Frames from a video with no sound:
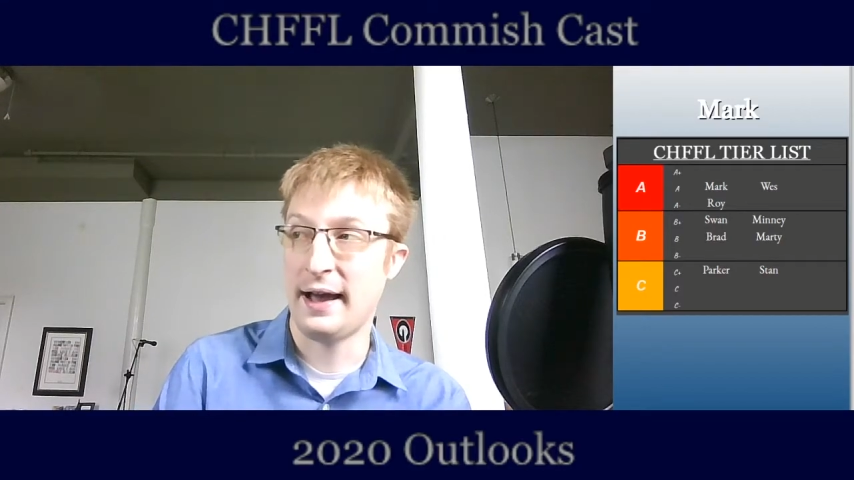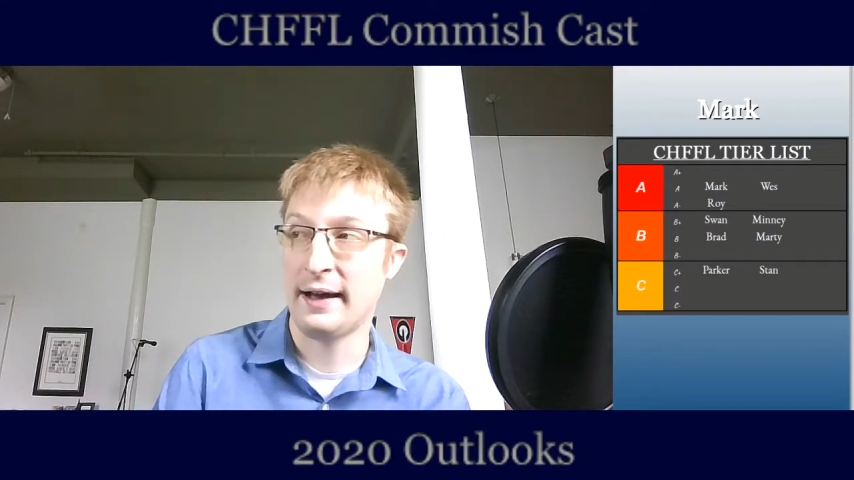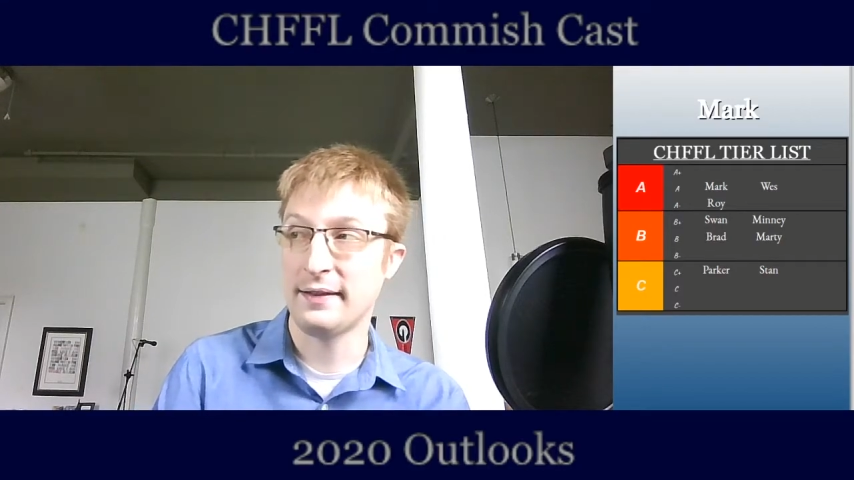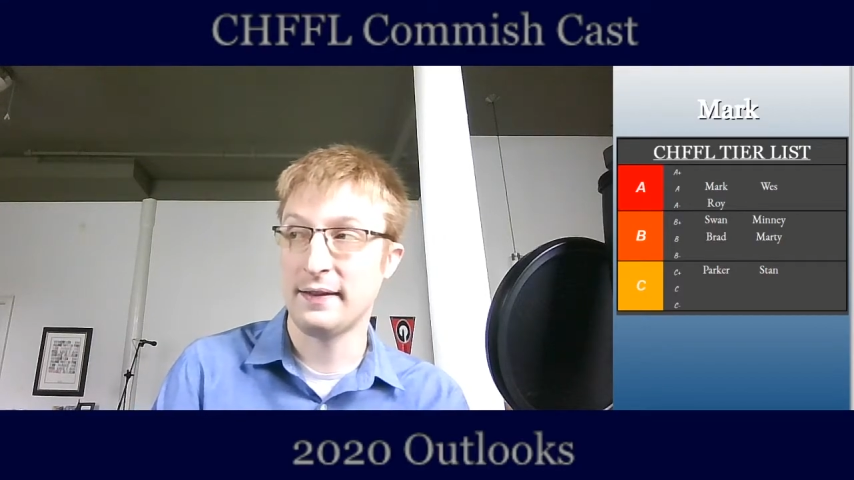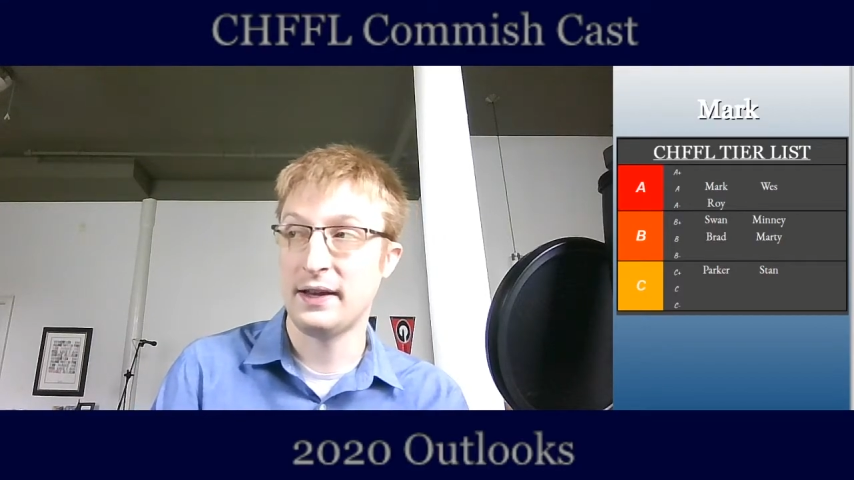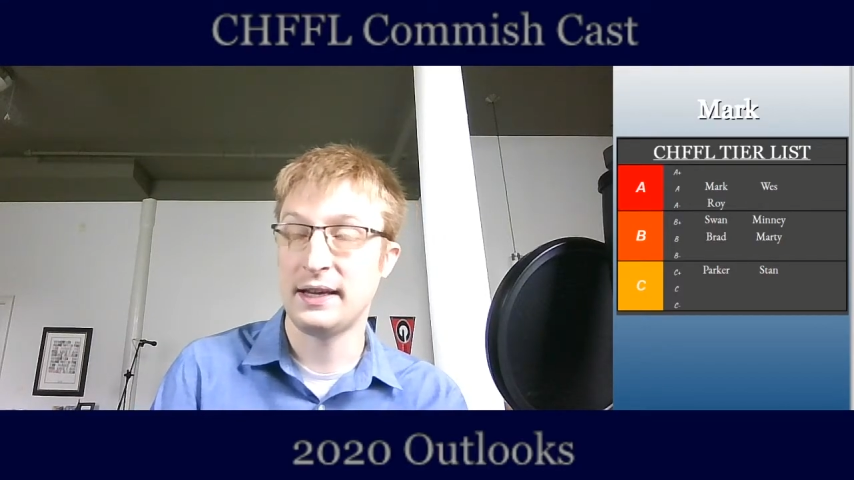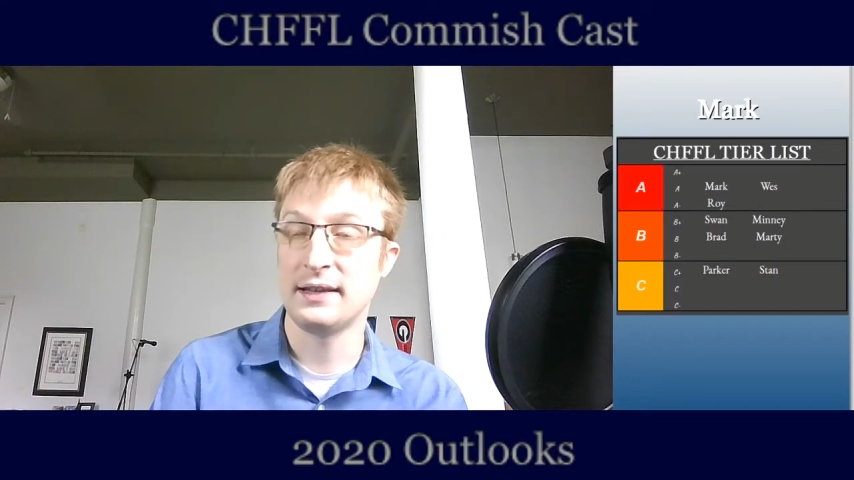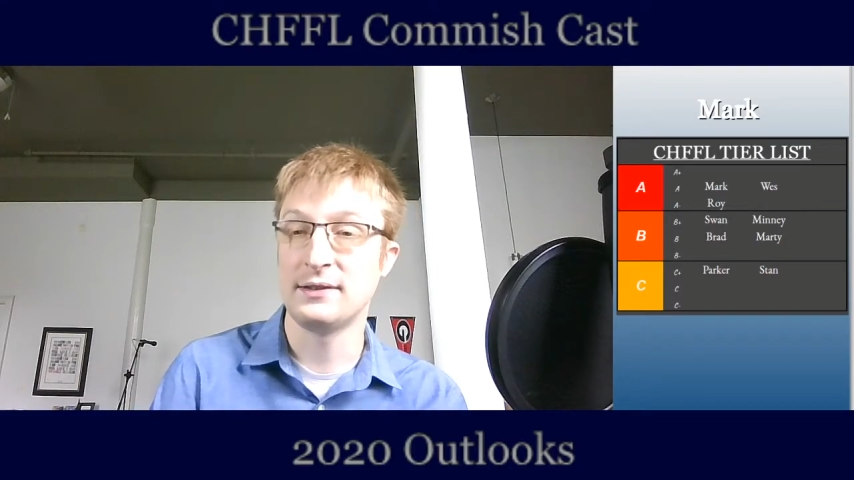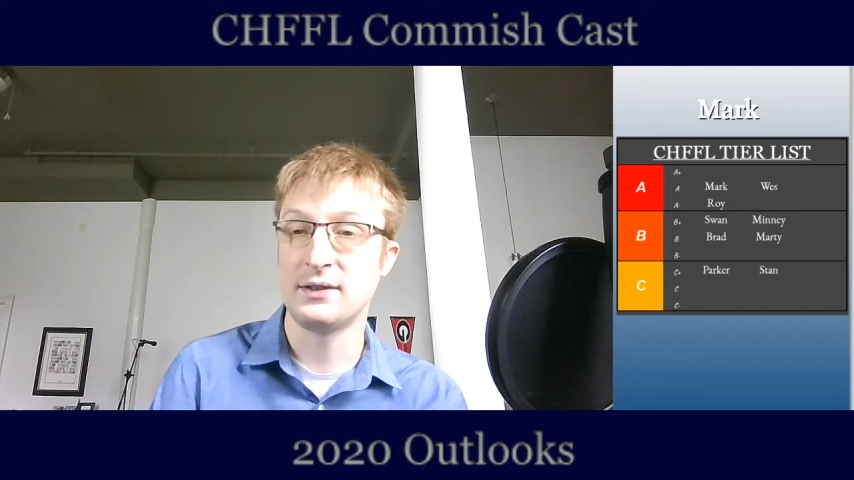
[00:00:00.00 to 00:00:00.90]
I like his